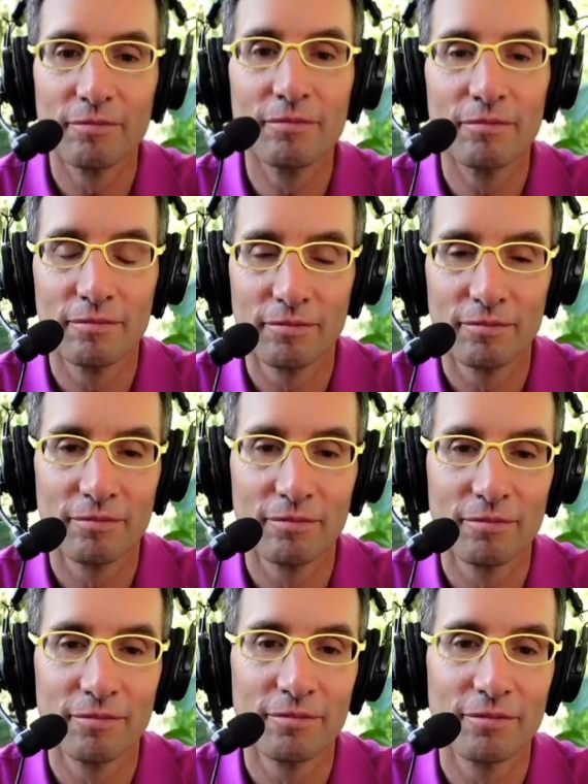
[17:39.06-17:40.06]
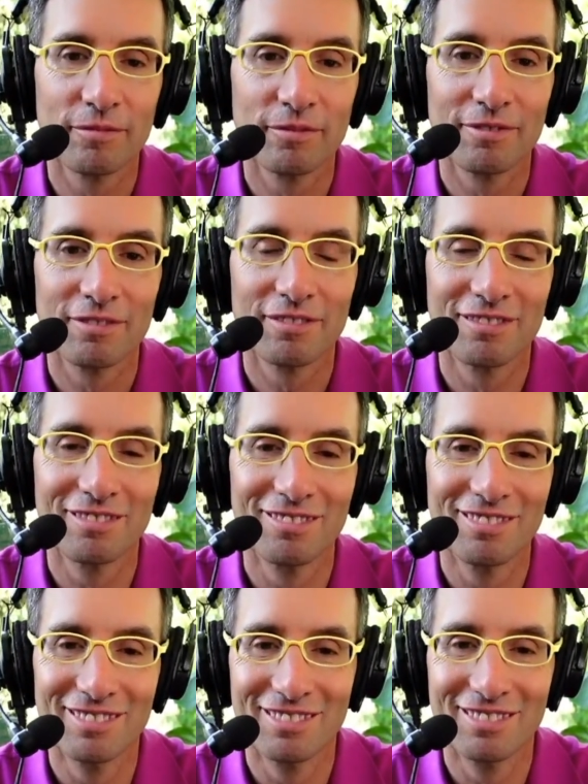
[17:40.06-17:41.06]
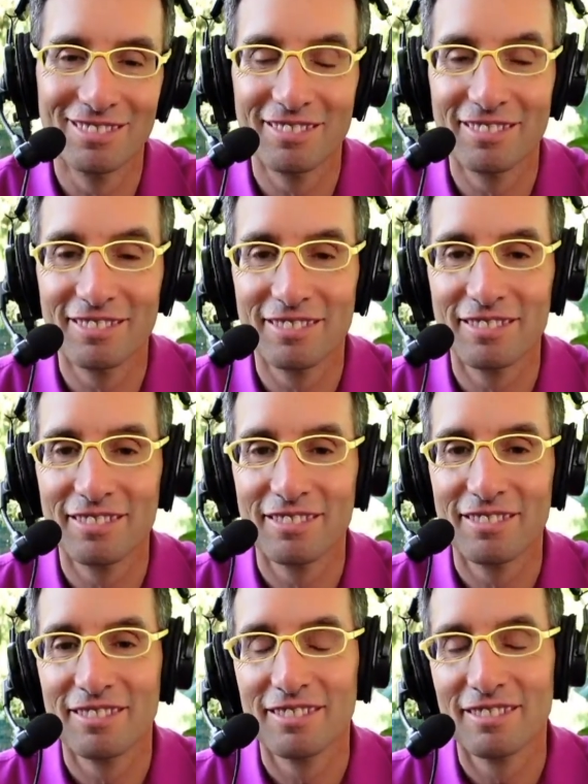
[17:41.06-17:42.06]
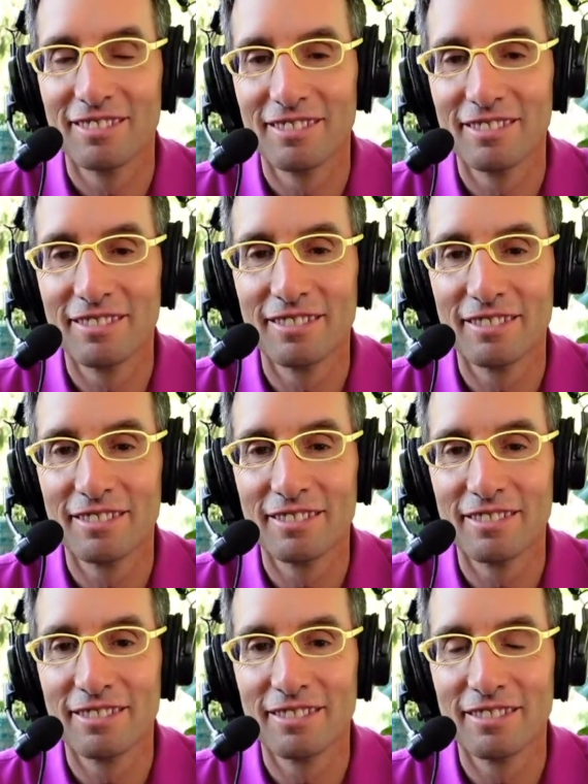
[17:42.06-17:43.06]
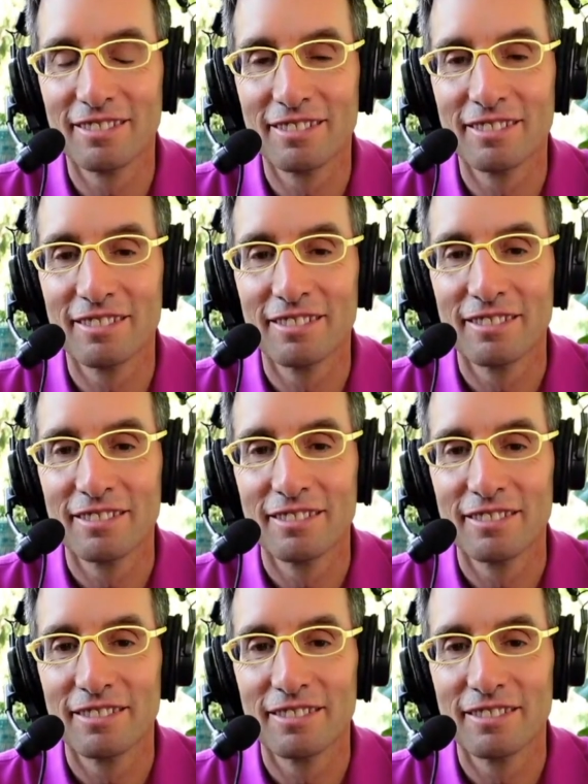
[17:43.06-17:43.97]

No words are spoken by the person on screen.